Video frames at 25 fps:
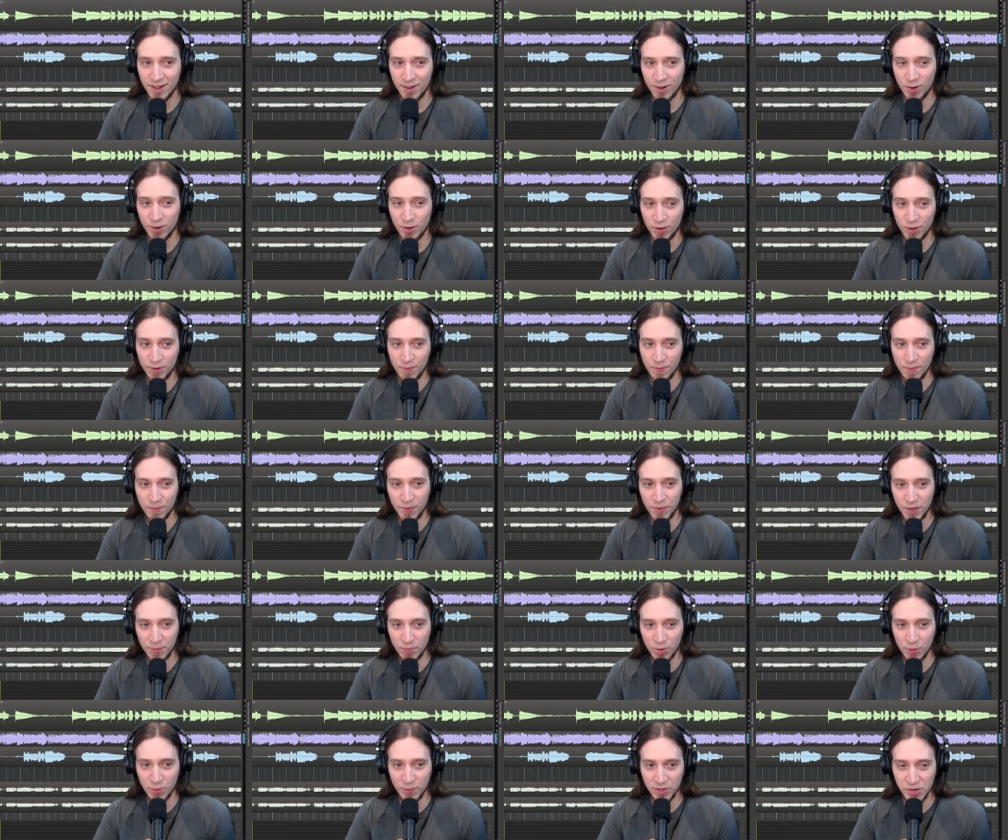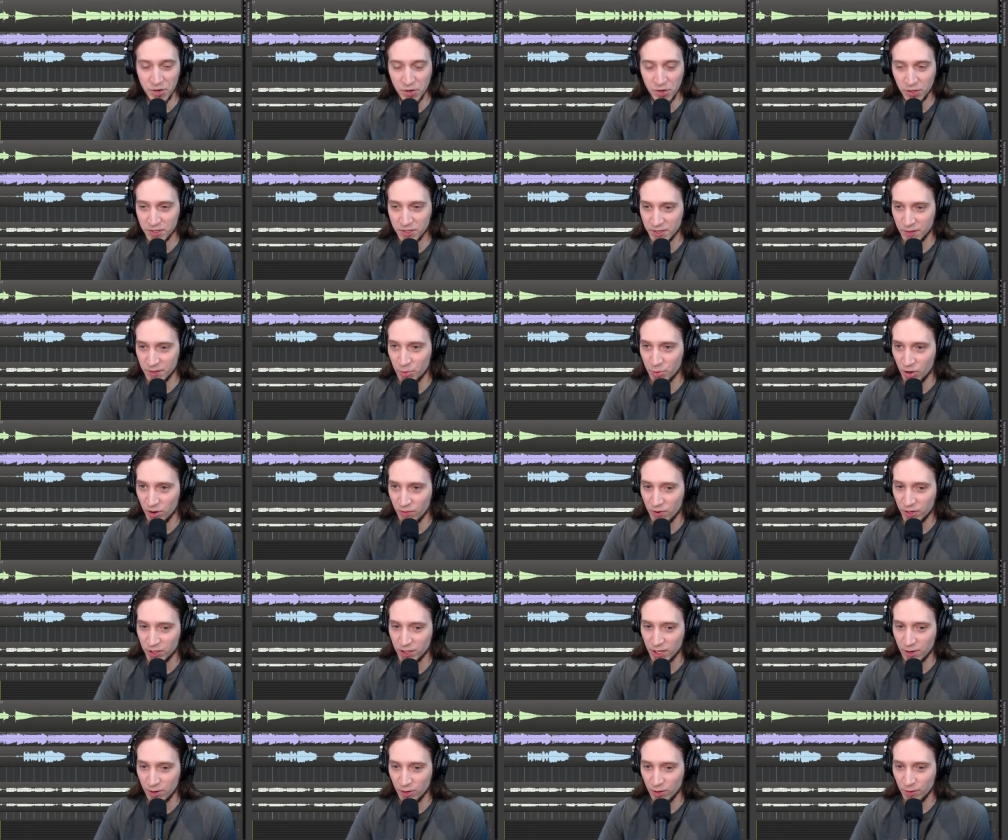Or the input material isn't
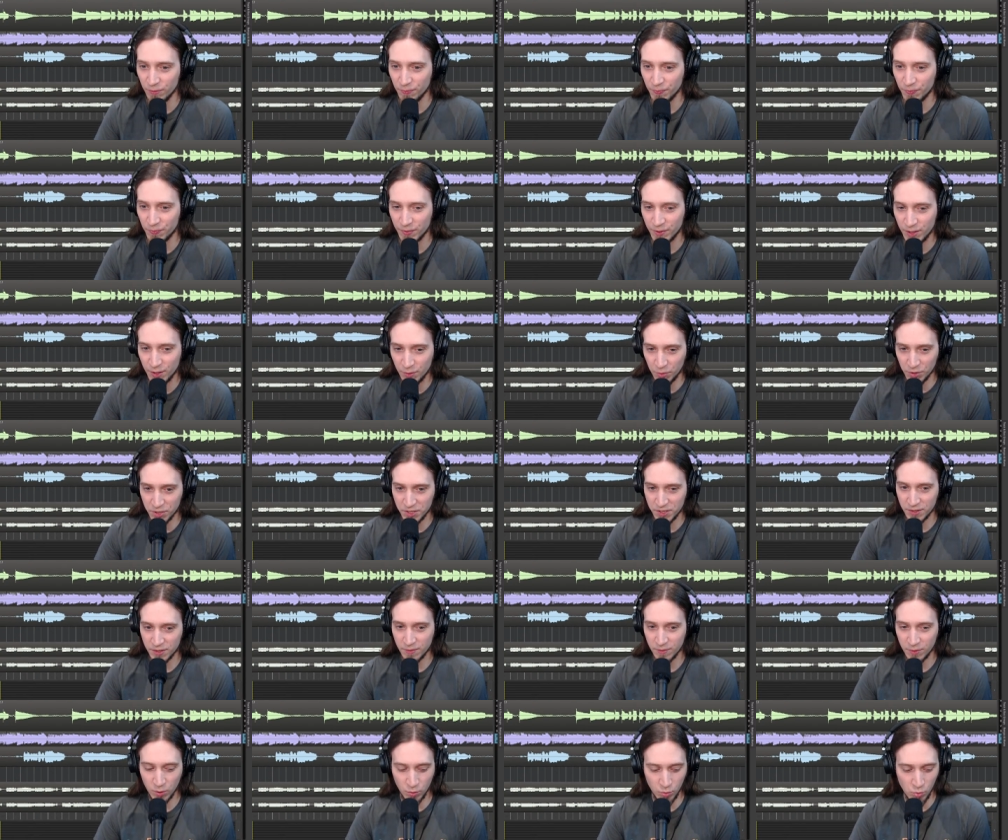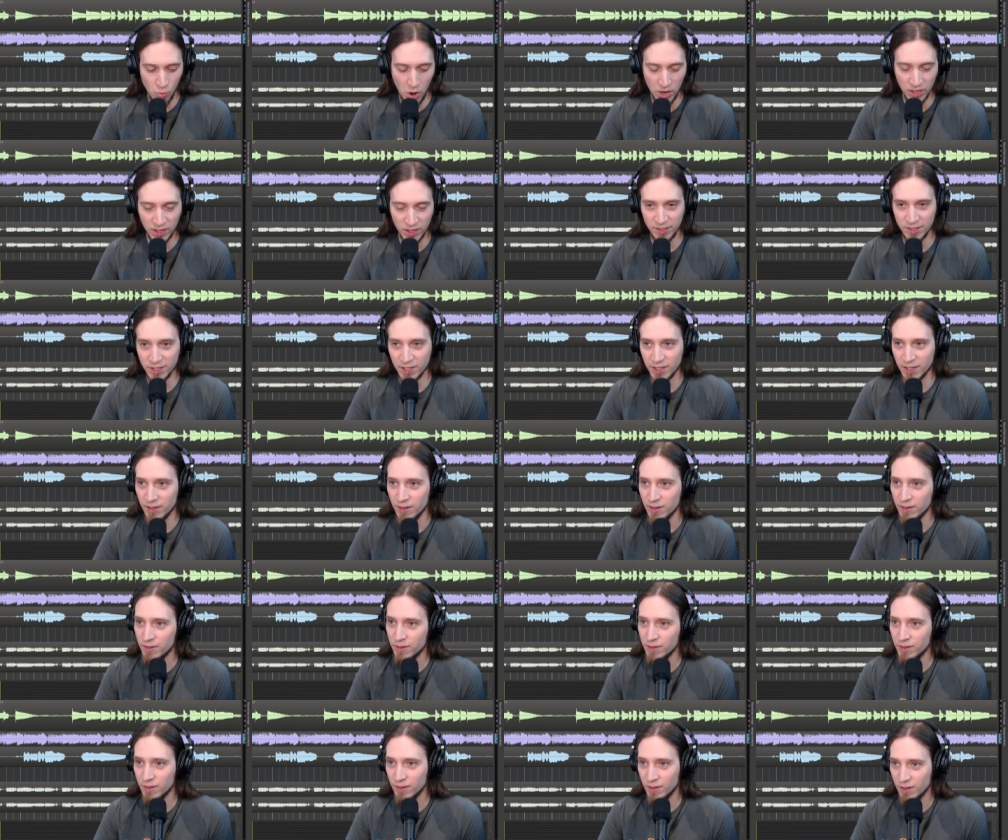perfect at all. It was quickly done,
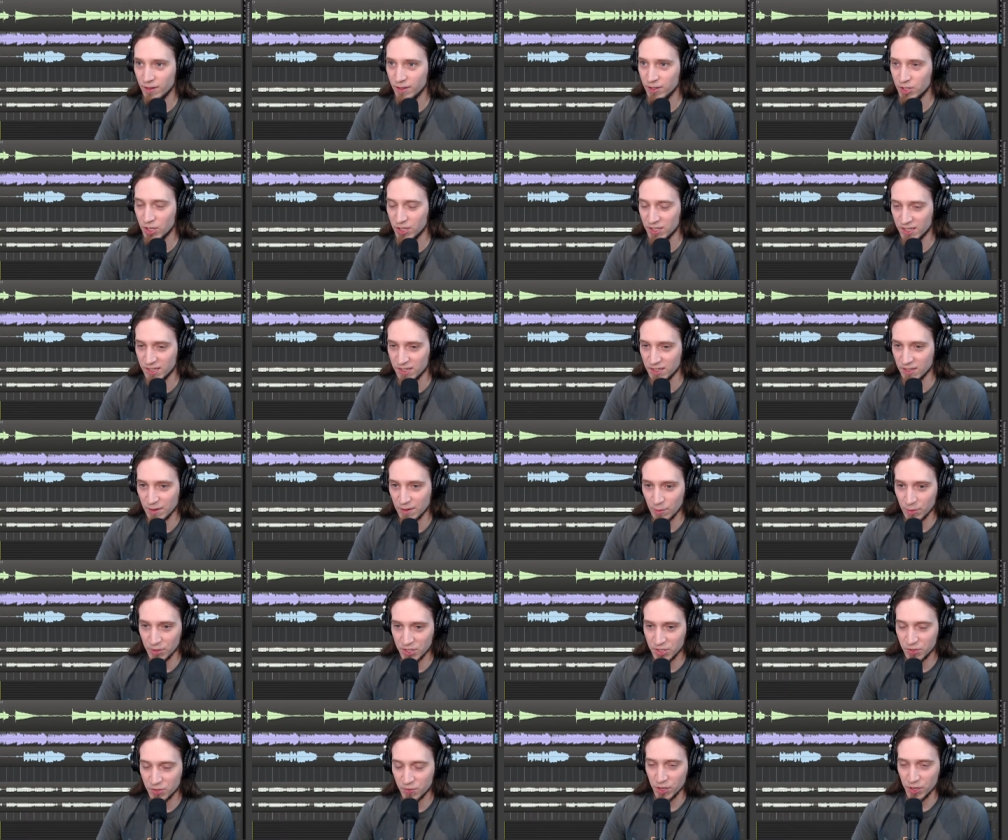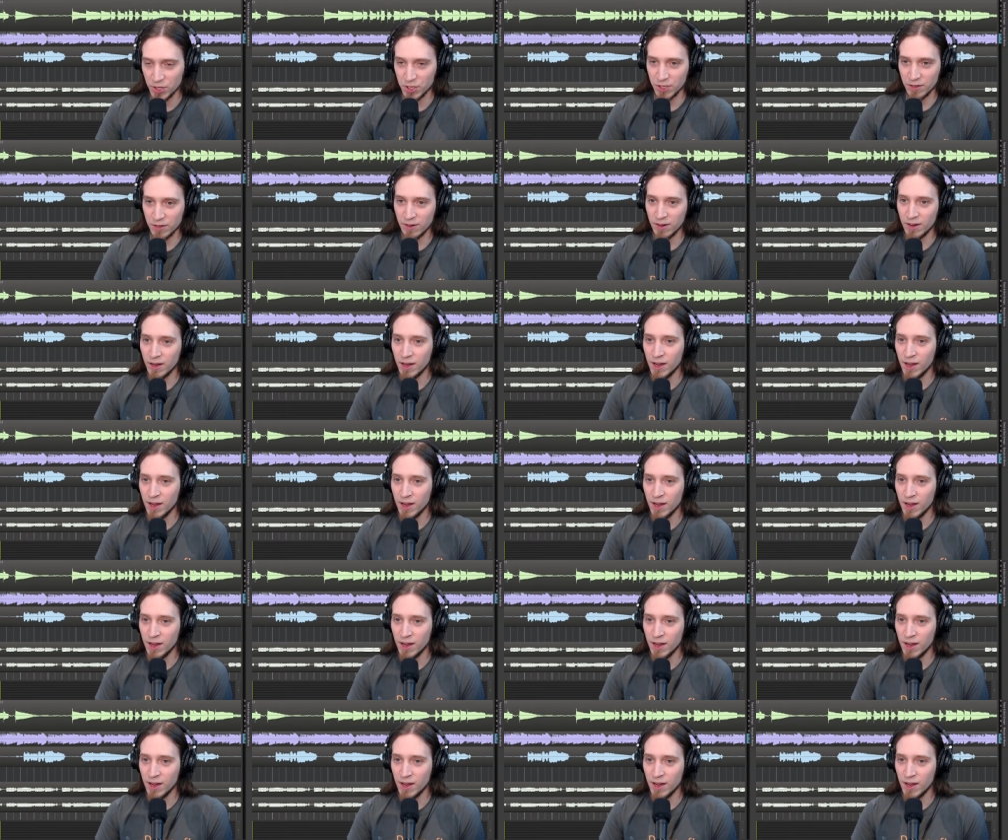just as a demonstration.